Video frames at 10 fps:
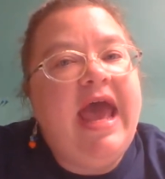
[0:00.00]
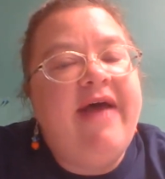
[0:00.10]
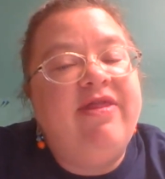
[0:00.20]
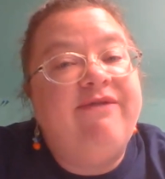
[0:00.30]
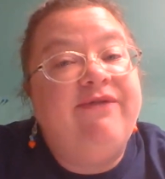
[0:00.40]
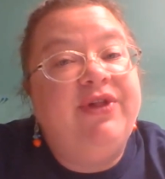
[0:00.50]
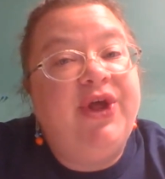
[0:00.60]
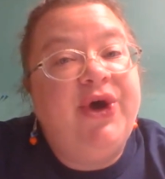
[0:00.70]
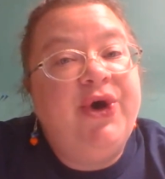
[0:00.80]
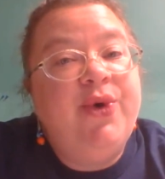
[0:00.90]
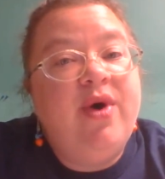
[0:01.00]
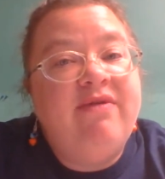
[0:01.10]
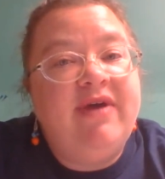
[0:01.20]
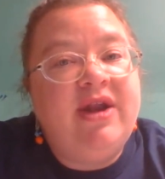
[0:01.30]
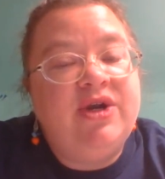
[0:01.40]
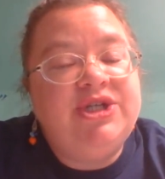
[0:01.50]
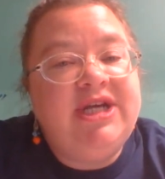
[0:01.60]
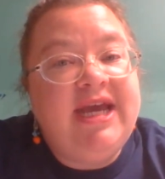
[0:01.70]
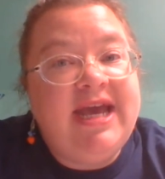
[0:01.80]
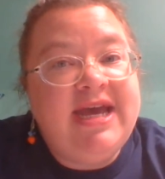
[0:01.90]
and the flow of
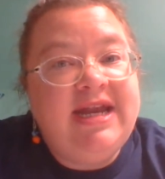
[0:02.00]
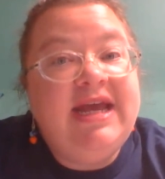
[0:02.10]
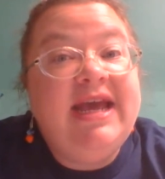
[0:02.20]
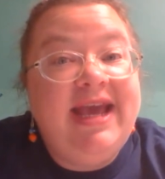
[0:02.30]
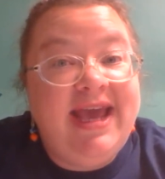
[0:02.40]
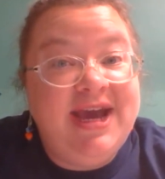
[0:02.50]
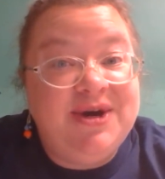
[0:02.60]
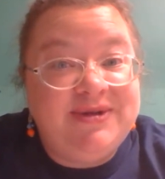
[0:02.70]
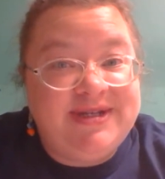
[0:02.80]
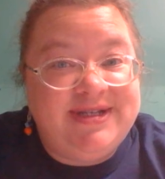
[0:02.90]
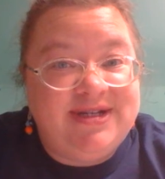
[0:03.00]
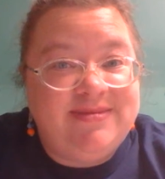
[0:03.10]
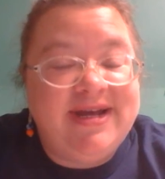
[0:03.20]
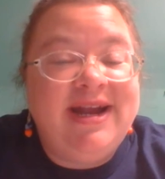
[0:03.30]
energy in ecosystems.